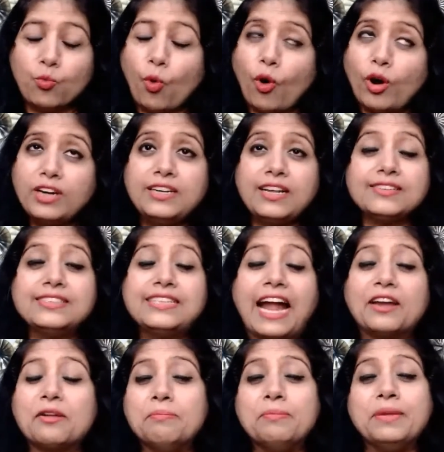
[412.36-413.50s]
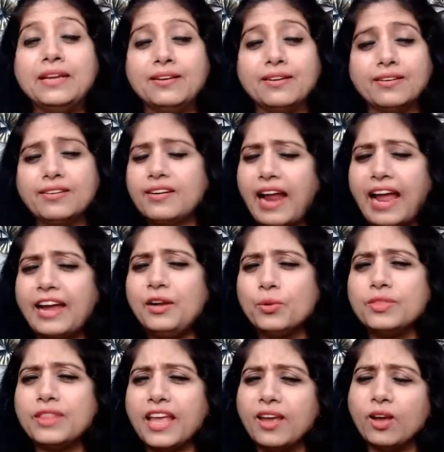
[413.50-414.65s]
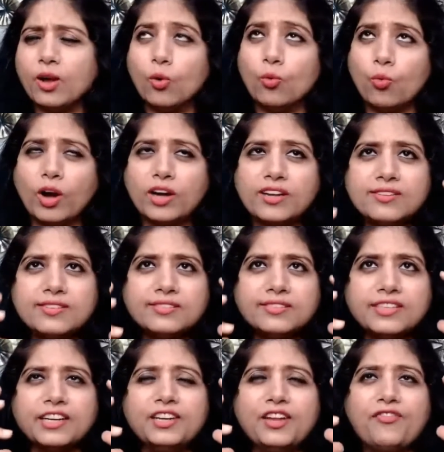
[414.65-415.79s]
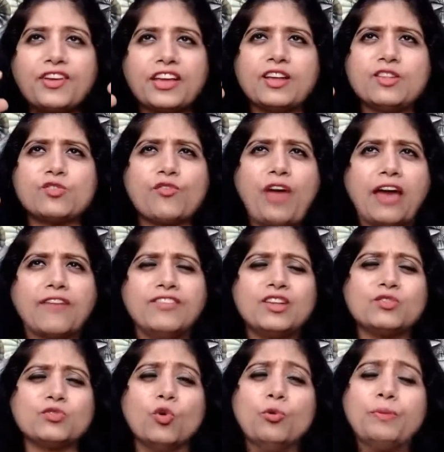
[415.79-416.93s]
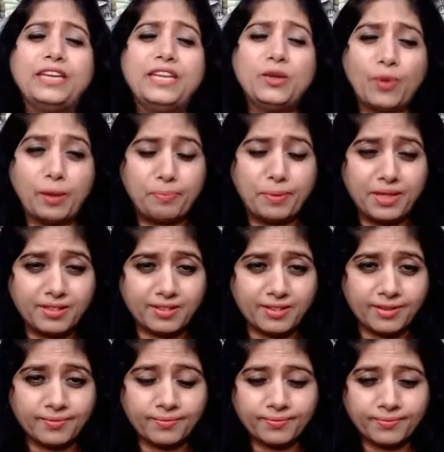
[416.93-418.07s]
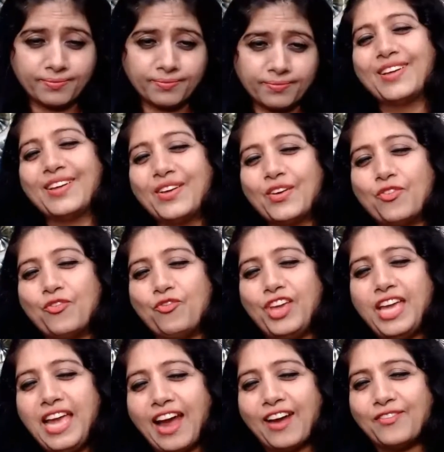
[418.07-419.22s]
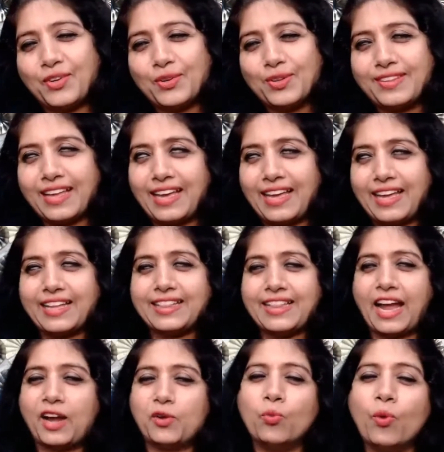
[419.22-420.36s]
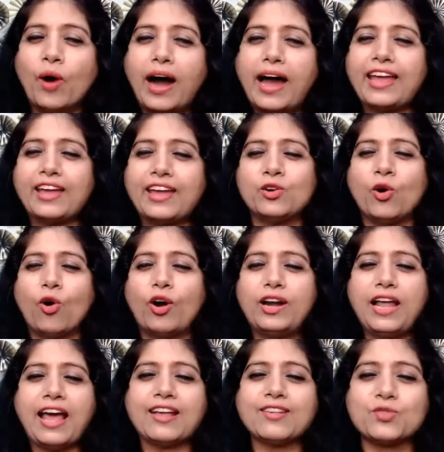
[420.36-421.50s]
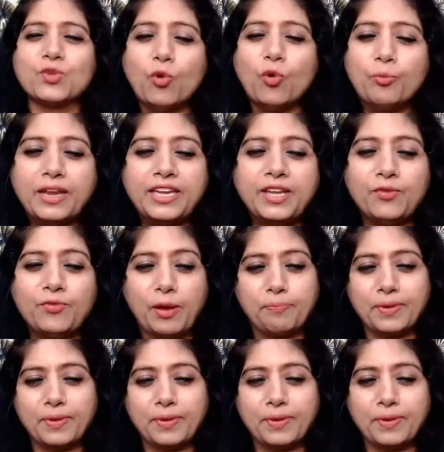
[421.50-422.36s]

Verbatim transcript: What does that mean? Try to think what is the significance of having so many weapons? We have to say that why God has so many